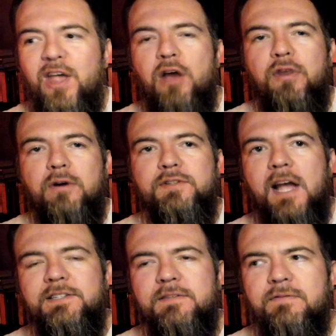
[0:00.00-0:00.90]
Those
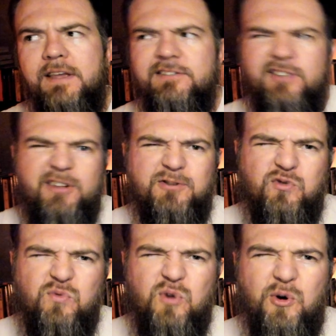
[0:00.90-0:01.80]
kinds of things, they're
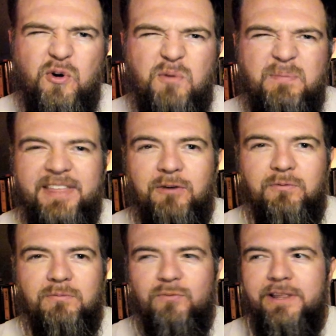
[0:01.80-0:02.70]
true, but they don't
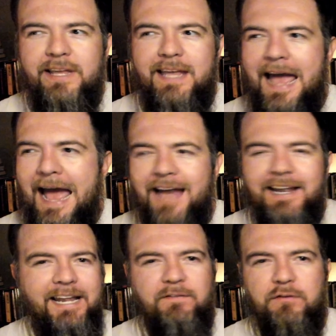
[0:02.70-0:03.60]
really add
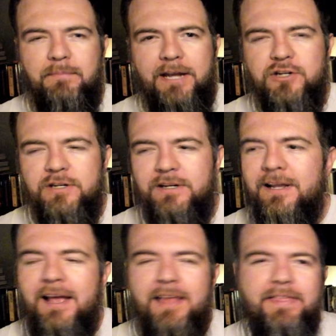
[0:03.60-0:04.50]
any information.
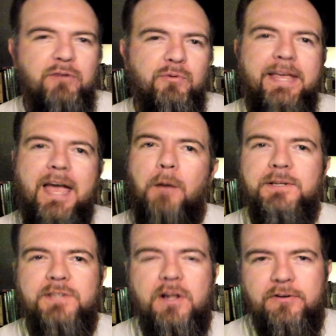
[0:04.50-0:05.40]
They don't really help
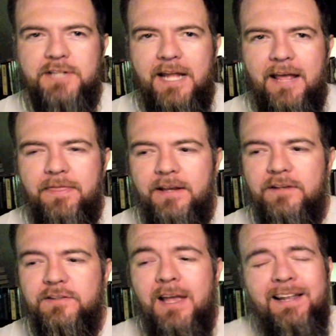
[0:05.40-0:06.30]
us to understand
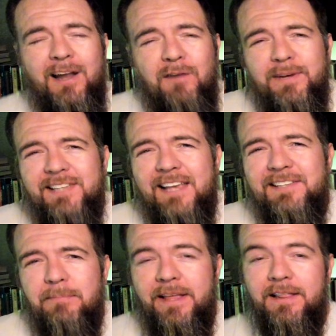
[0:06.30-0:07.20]
things. Now, if we say
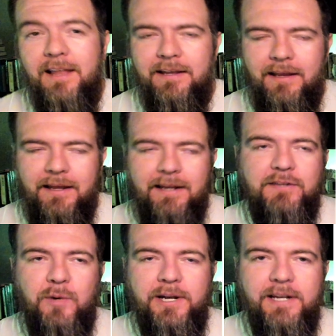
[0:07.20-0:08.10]
something like, it
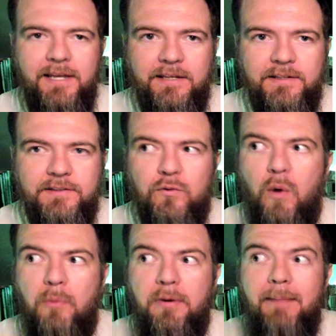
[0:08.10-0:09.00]
is what it is,
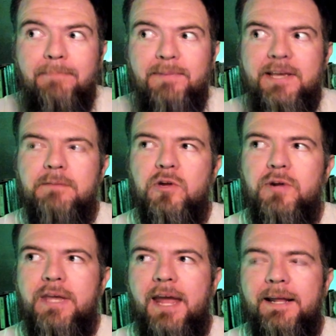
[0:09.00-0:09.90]
what we might be
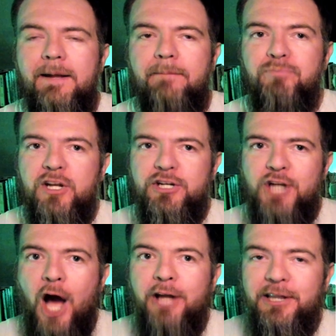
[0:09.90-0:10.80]
communicating
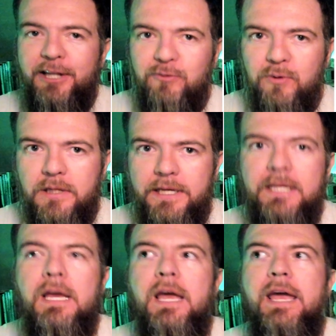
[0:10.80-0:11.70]
non literally
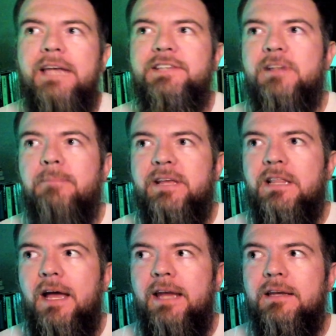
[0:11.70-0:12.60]
is something
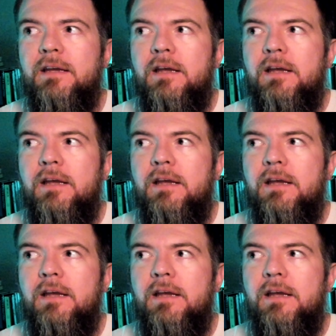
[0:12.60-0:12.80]
like